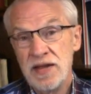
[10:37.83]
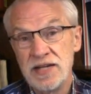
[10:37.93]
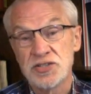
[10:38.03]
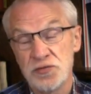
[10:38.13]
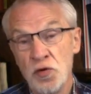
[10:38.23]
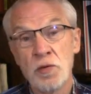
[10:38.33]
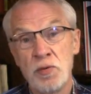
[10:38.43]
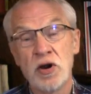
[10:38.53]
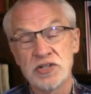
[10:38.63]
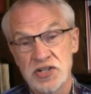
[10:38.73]
It's a
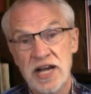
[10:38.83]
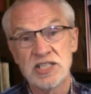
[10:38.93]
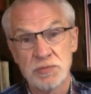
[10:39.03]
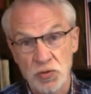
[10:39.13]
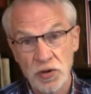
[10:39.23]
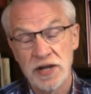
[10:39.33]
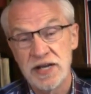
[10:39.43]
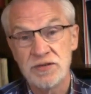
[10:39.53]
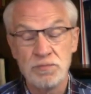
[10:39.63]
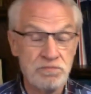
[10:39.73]
four-part test, but
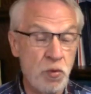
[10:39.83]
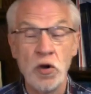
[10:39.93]
really it